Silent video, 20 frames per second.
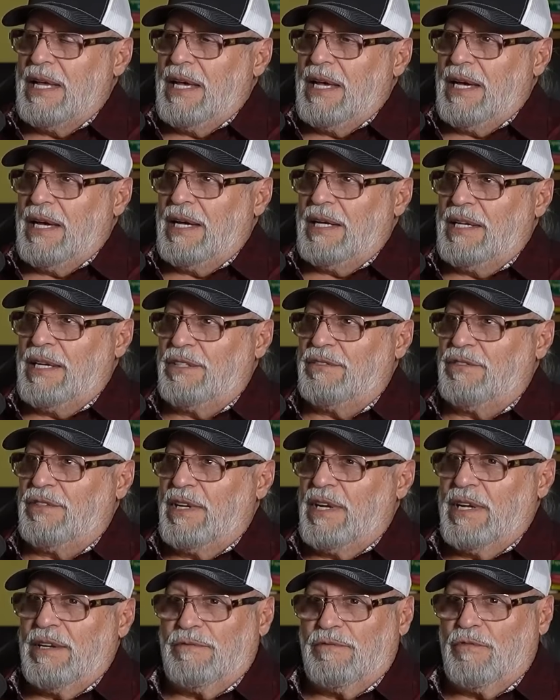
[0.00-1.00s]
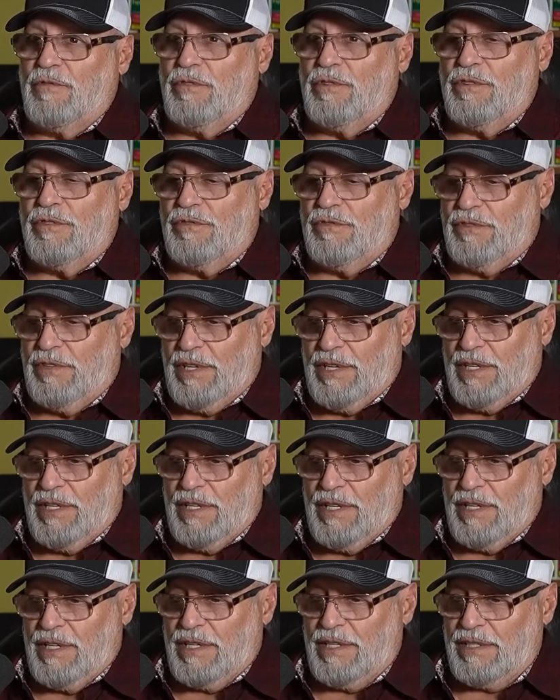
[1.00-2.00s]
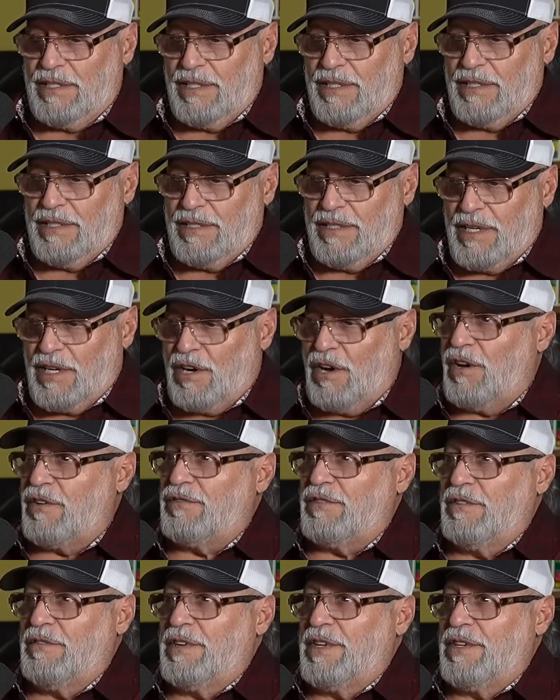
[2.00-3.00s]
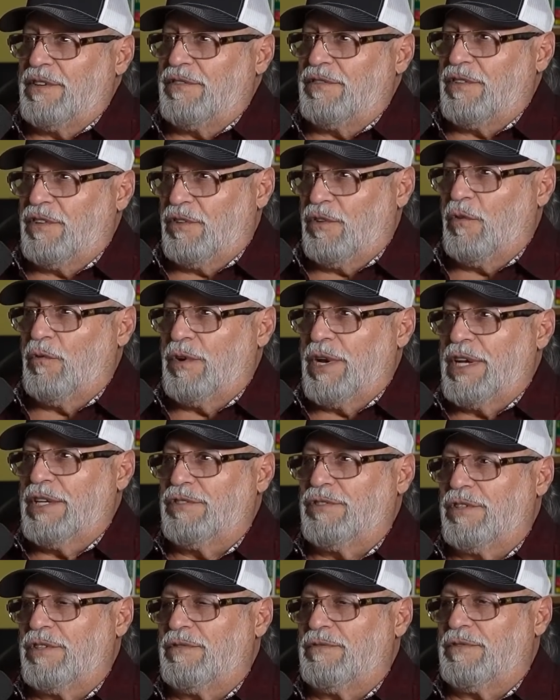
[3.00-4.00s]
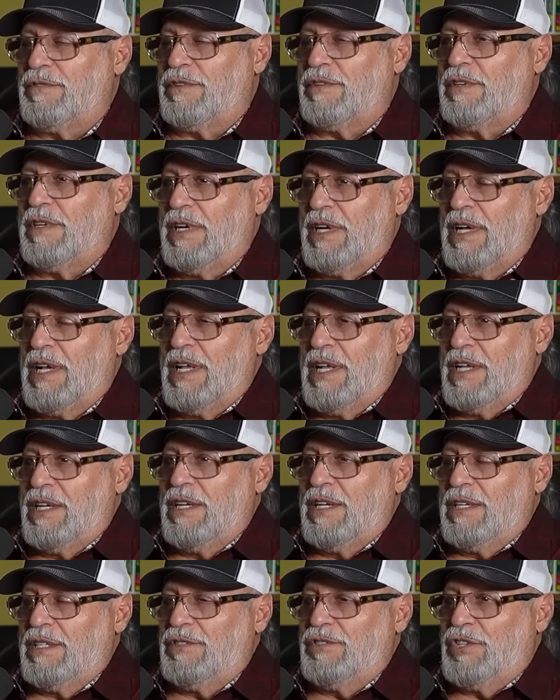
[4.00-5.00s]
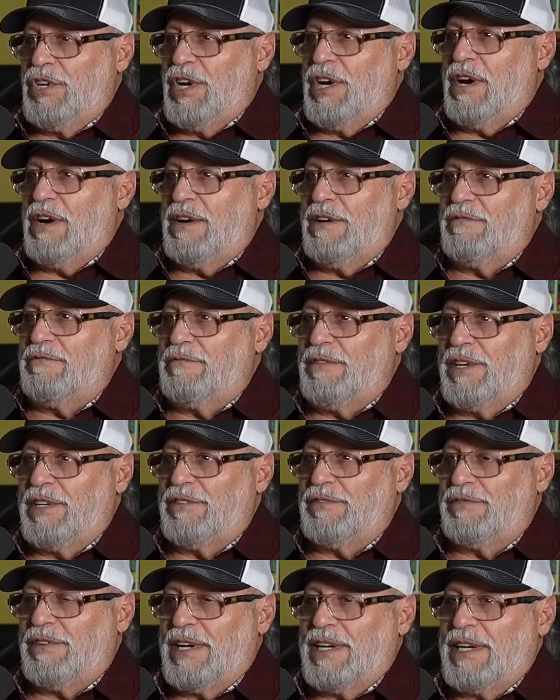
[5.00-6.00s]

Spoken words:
And it's, of course, the cost of it is a donation for JR and Friends Fight